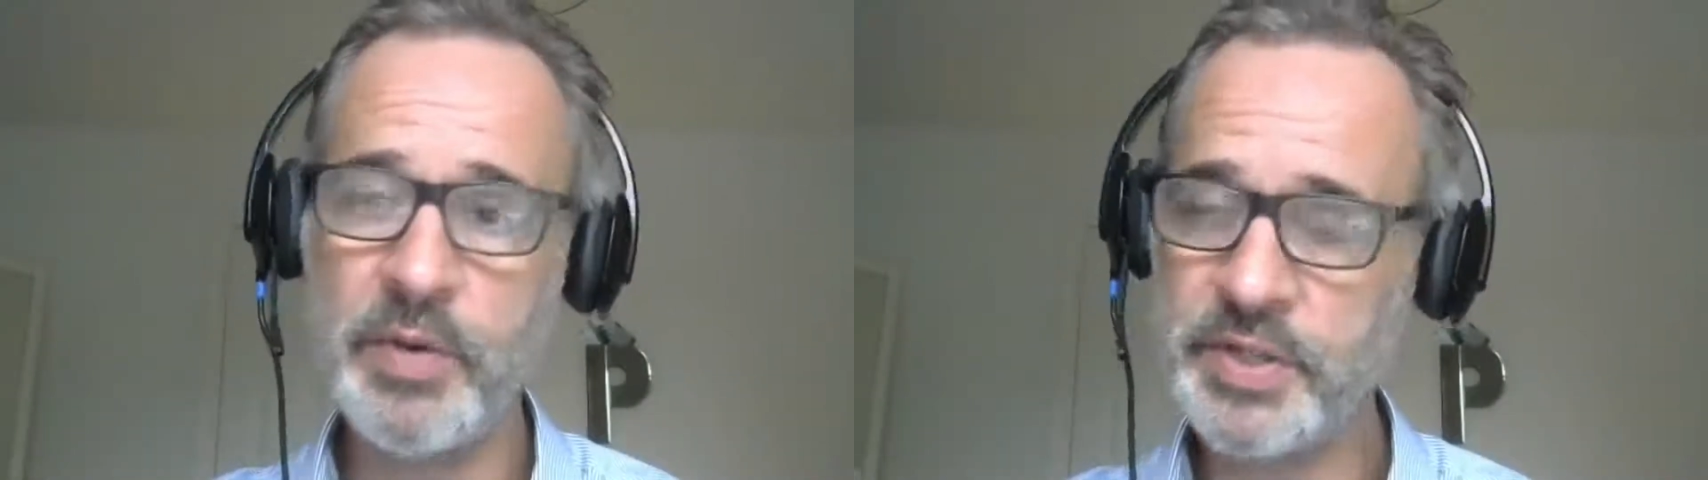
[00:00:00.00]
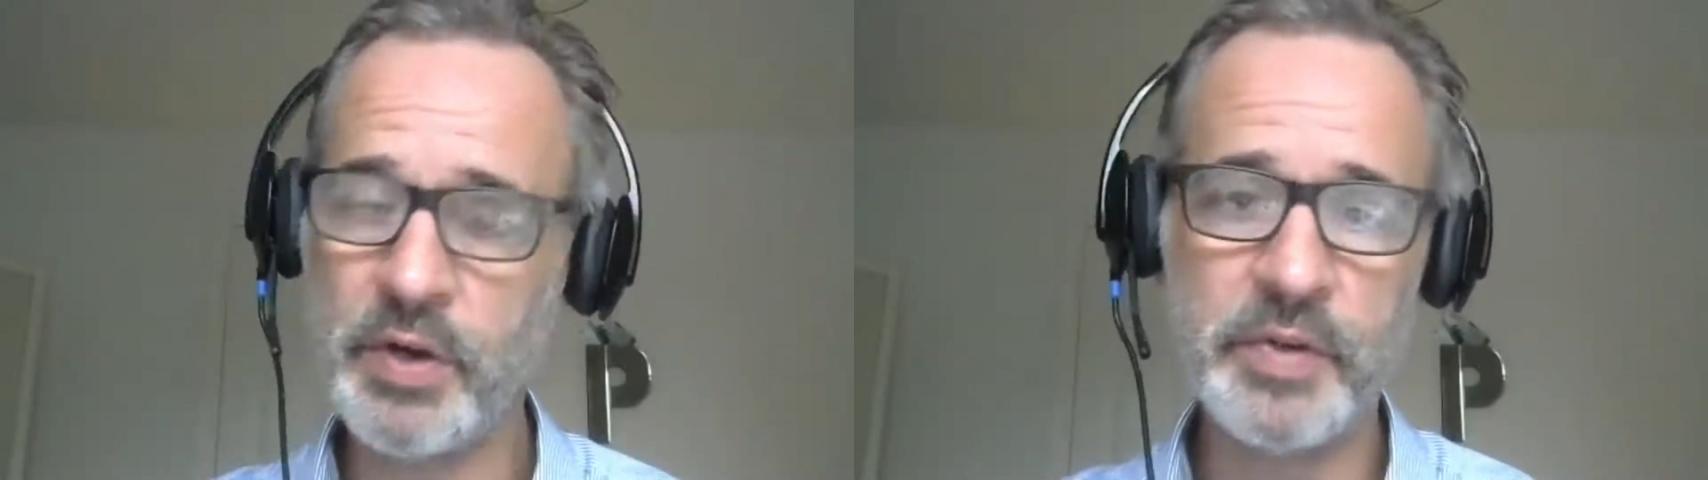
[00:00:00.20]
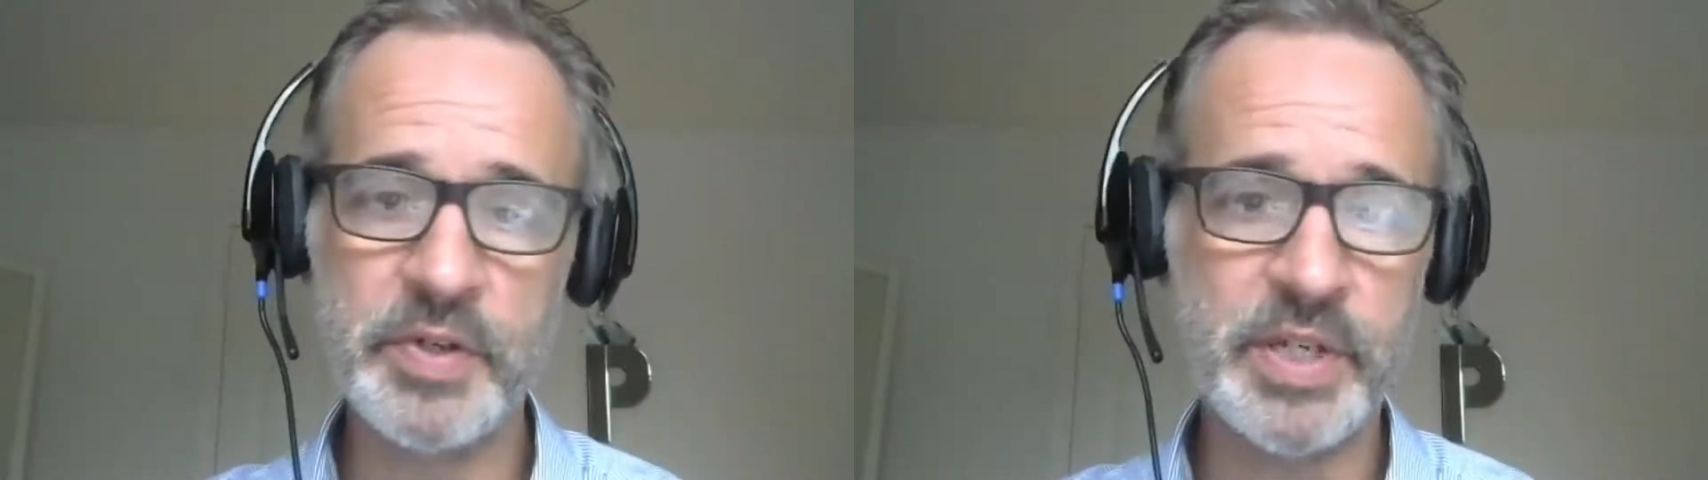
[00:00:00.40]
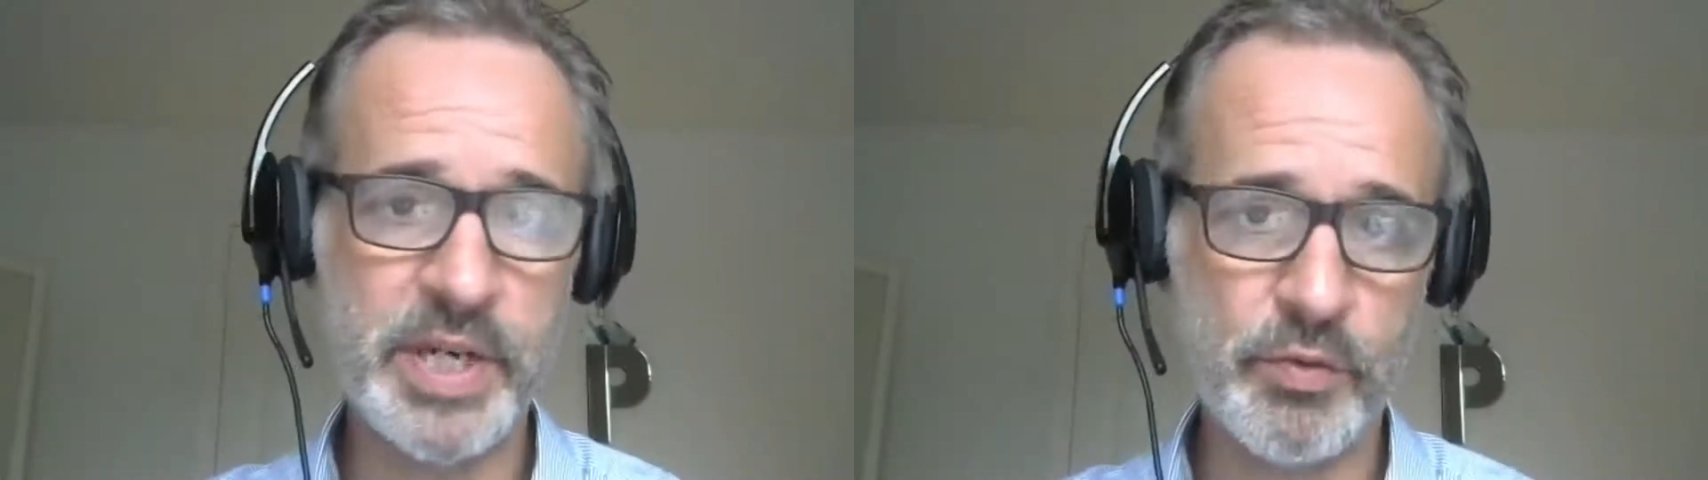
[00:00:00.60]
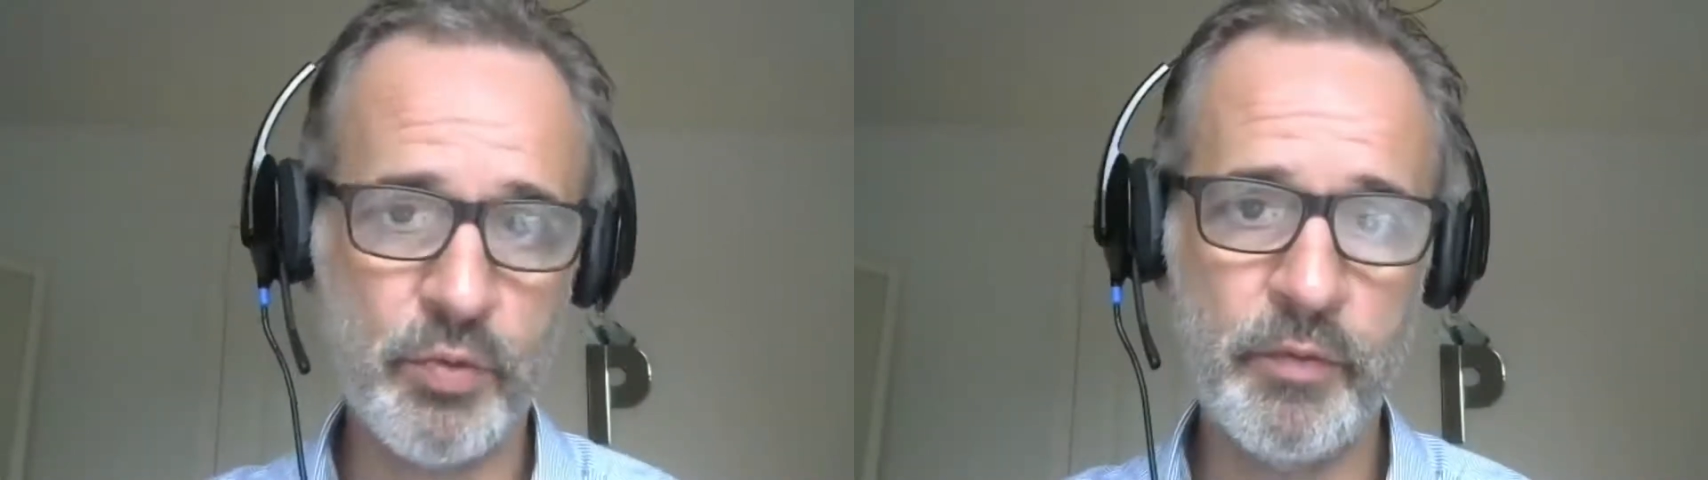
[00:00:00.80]
it's obviously
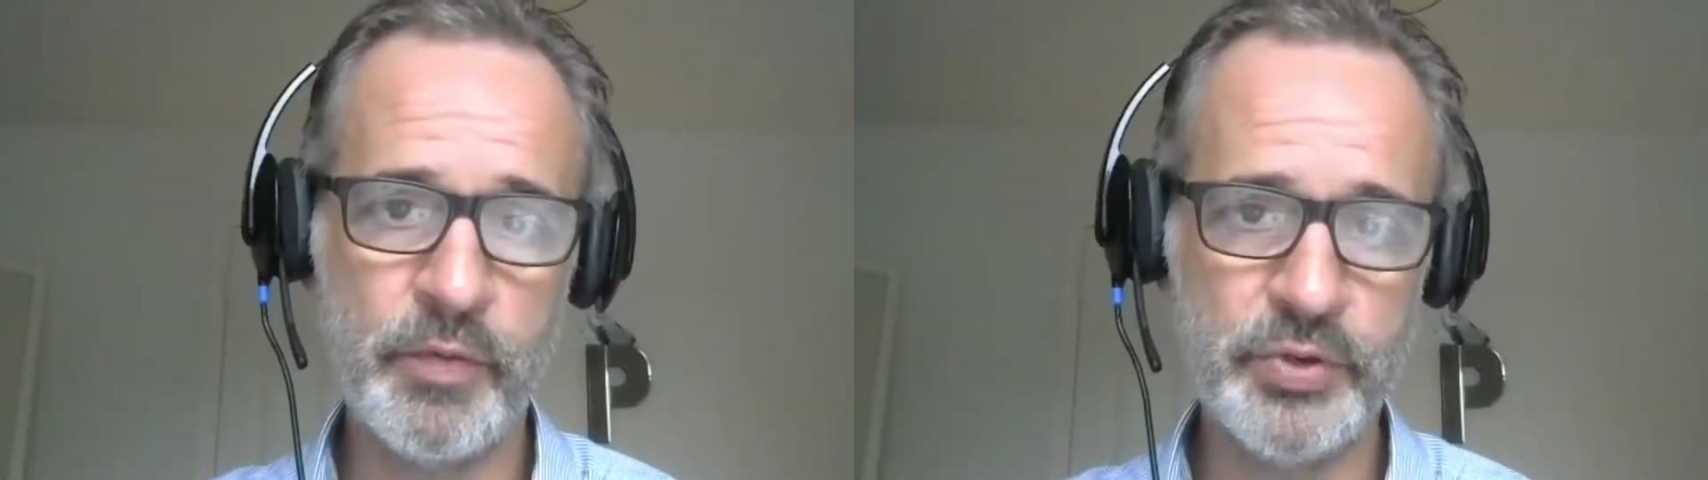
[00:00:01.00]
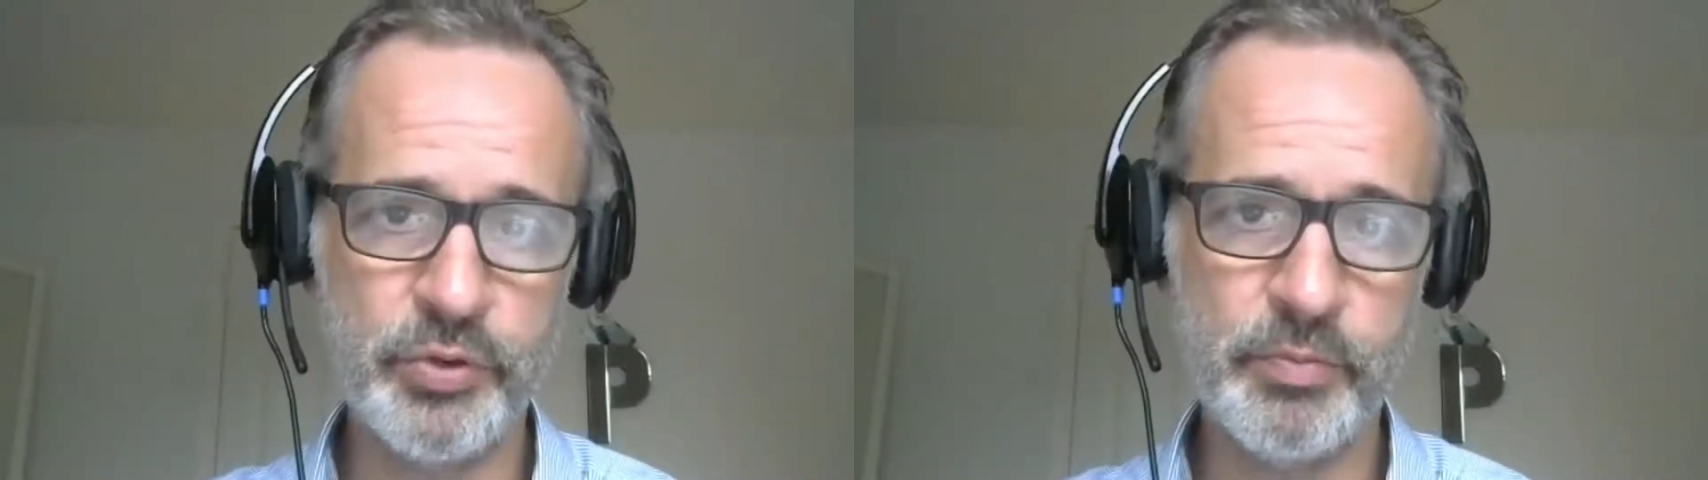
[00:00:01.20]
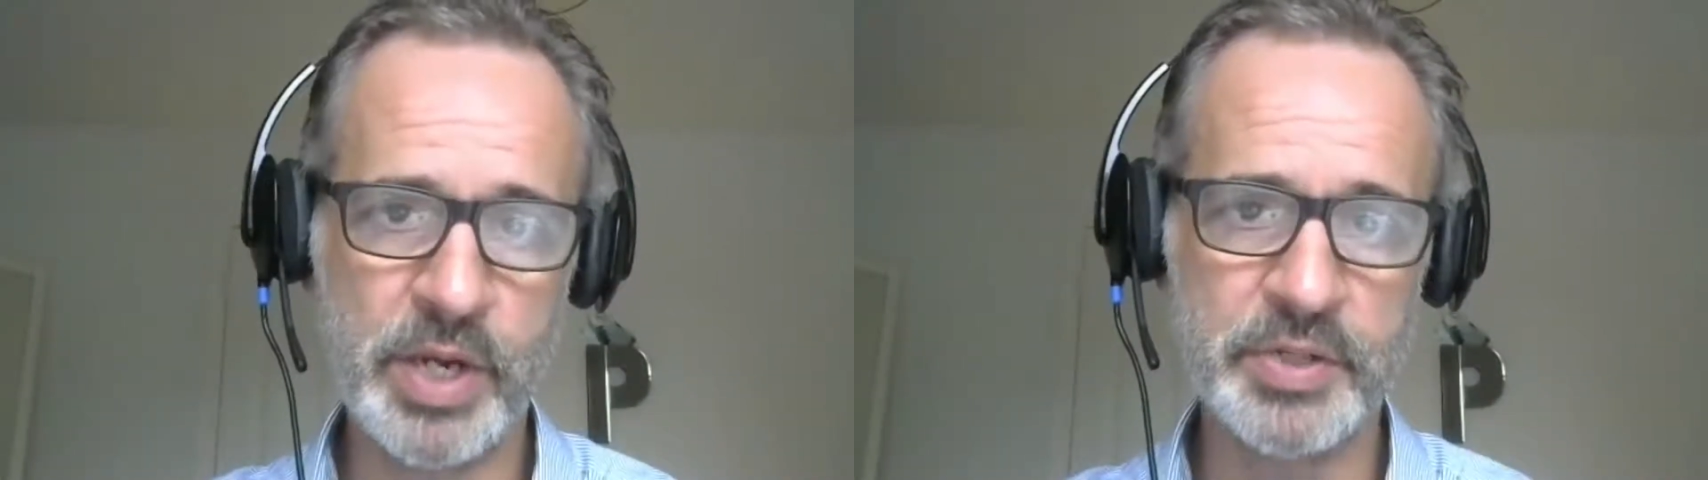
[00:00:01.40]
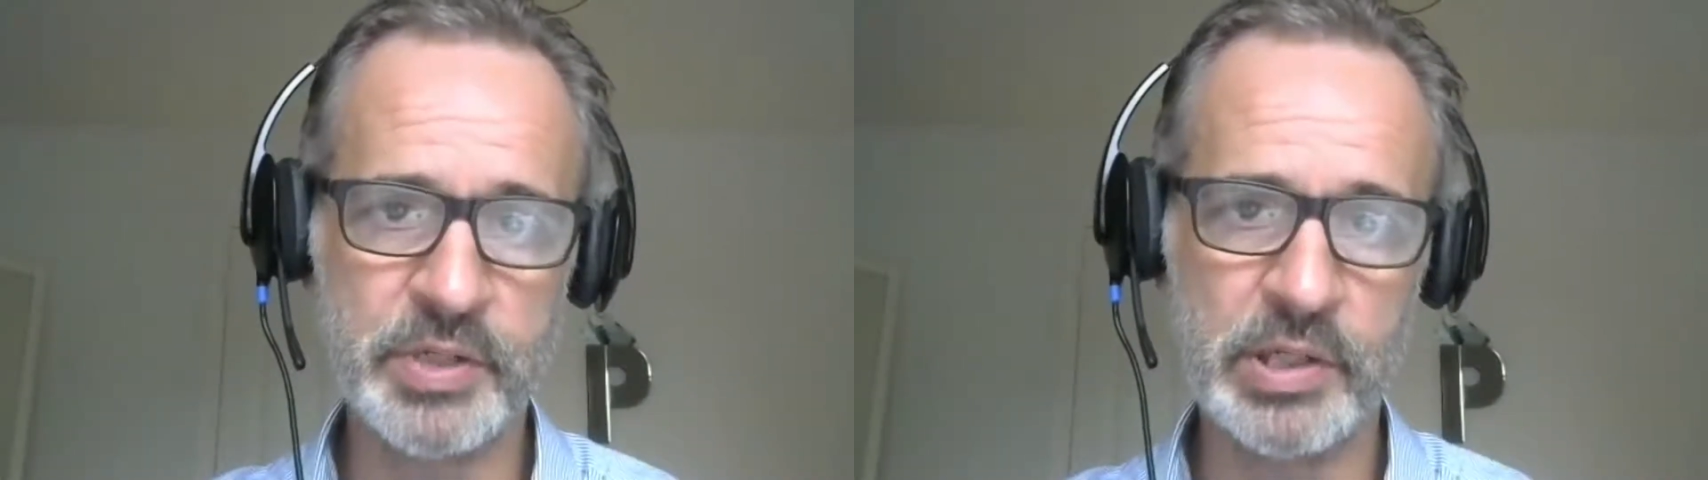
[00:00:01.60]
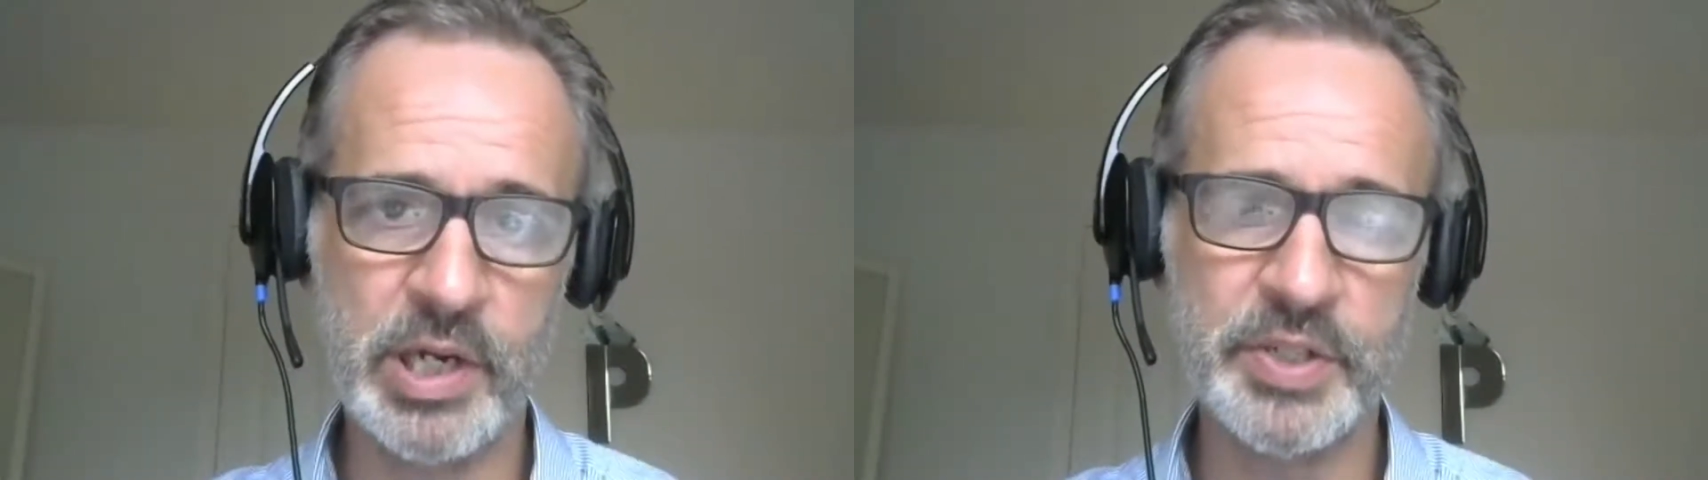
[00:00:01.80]
a revision
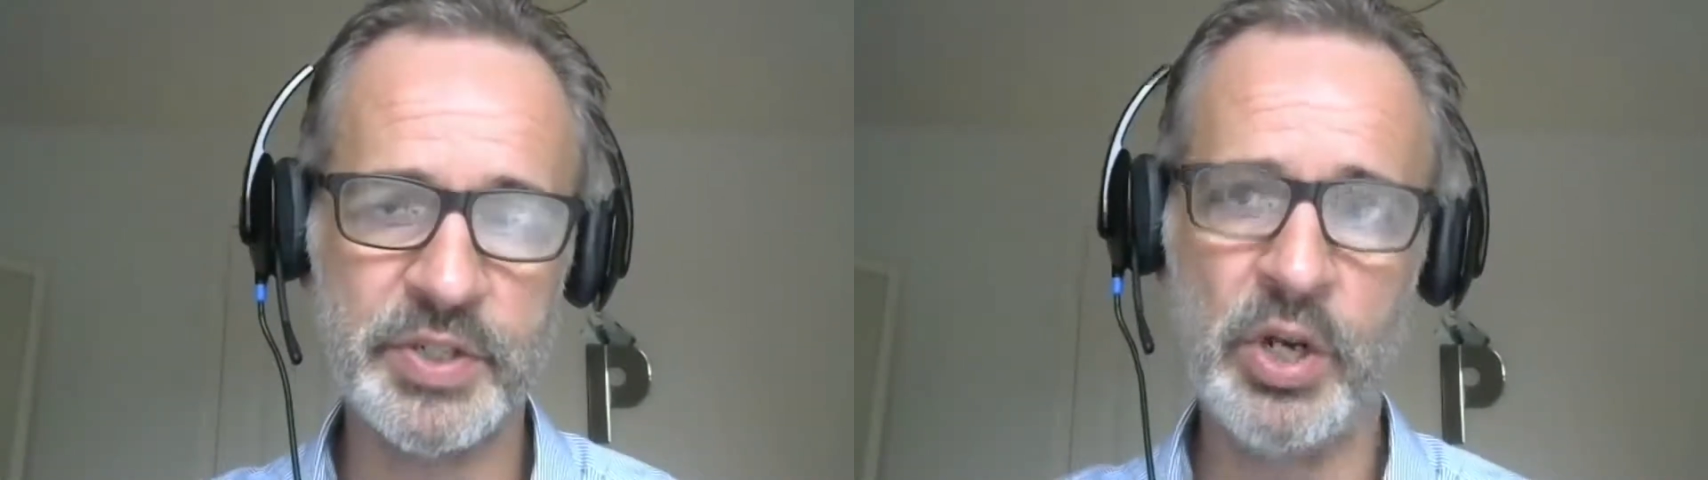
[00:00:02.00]
masterclass.